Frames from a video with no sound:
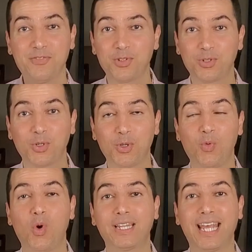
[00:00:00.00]
you don't know
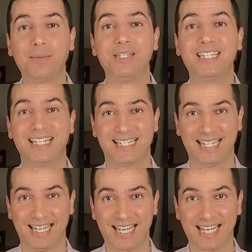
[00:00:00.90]
what A/B testing